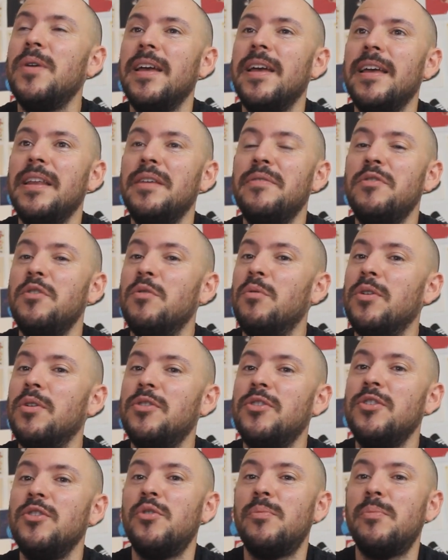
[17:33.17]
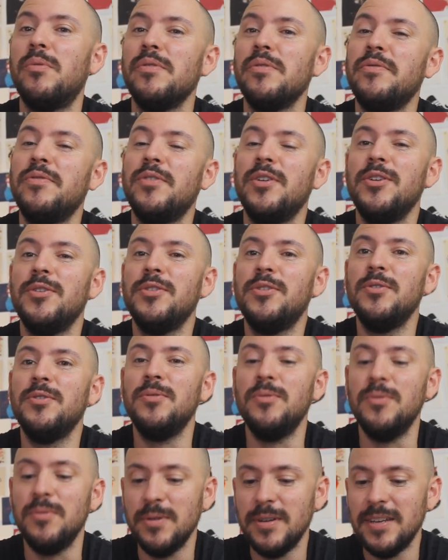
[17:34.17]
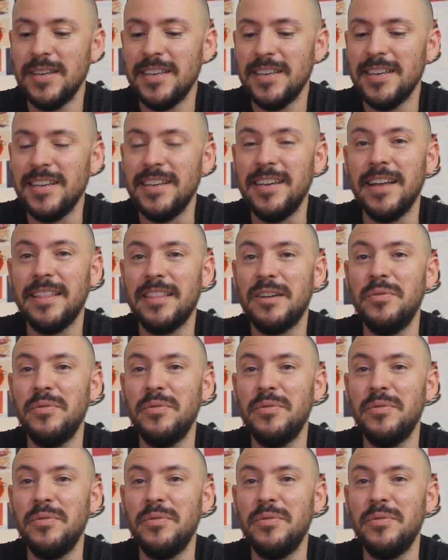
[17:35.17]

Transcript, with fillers: and if you want your portfolio to get a